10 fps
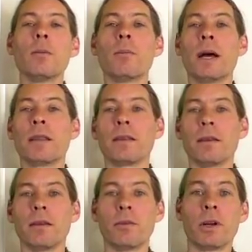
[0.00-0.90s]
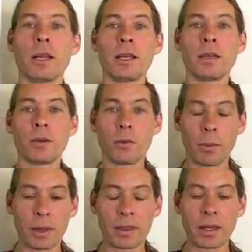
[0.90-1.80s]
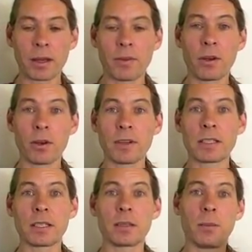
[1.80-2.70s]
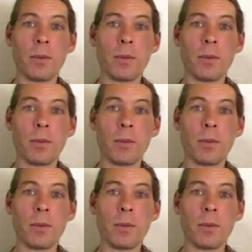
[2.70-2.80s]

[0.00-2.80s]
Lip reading: But really, when we think of the nervous system,